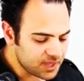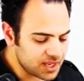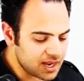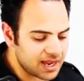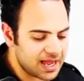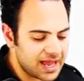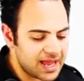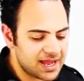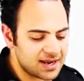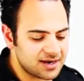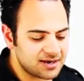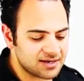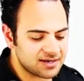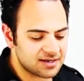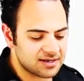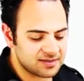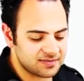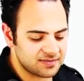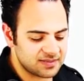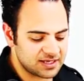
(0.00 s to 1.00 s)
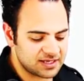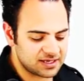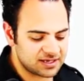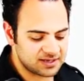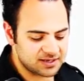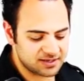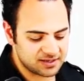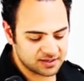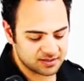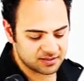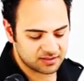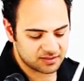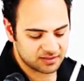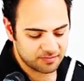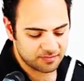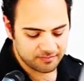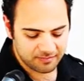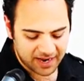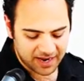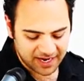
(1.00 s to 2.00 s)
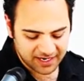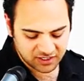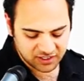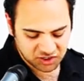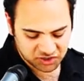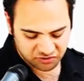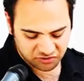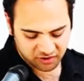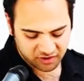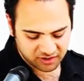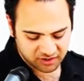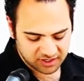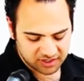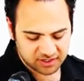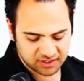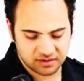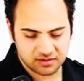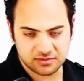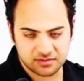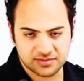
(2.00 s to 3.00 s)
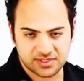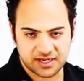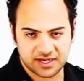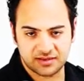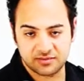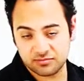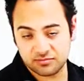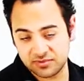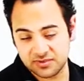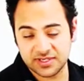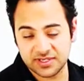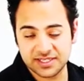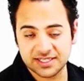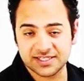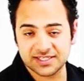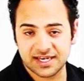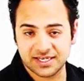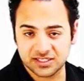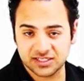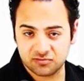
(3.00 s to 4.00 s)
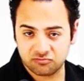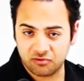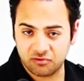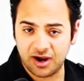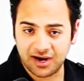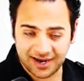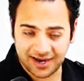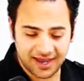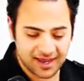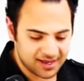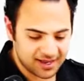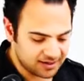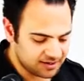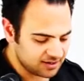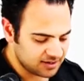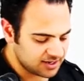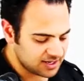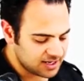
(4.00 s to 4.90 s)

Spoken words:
and the main stroke in this case, the right hand